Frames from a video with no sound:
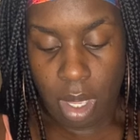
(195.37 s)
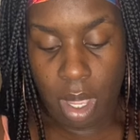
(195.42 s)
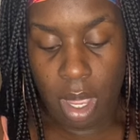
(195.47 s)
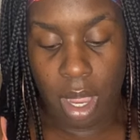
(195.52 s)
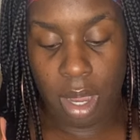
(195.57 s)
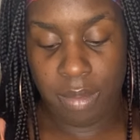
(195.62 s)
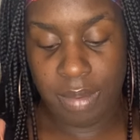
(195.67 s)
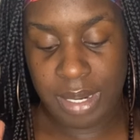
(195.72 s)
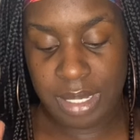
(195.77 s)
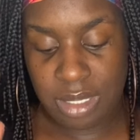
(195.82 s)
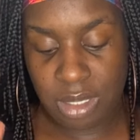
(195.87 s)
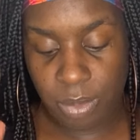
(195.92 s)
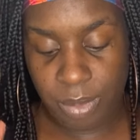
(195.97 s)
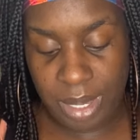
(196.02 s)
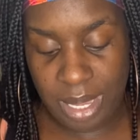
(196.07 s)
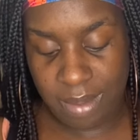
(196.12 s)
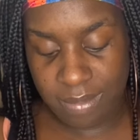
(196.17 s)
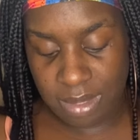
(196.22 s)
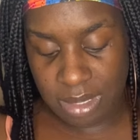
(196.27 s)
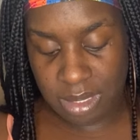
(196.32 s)
All right, so
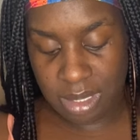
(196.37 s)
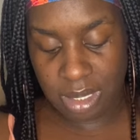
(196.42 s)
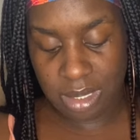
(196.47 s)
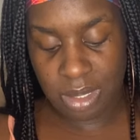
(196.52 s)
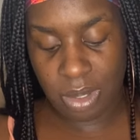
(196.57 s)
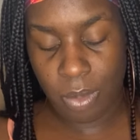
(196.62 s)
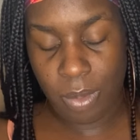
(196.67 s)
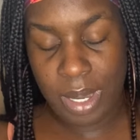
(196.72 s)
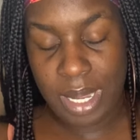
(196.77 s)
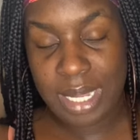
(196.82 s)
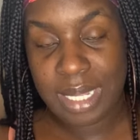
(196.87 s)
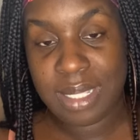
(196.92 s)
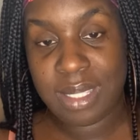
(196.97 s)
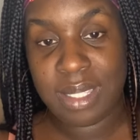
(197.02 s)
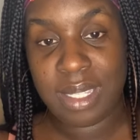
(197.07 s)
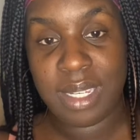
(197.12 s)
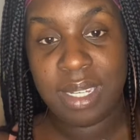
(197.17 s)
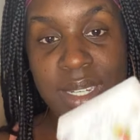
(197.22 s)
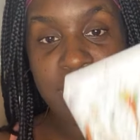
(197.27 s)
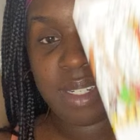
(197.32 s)
we have the Six of
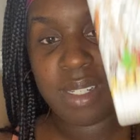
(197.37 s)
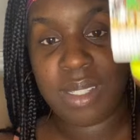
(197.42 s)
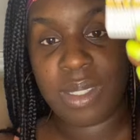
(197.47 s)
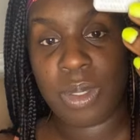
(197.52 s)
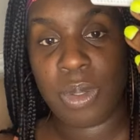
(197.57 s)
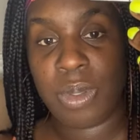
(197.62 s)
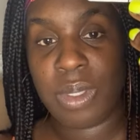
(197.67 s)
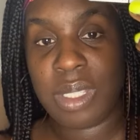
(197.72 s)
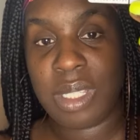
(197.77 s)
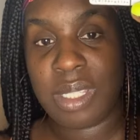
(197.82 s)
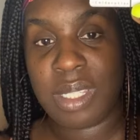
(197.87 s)
Wands here. So it's a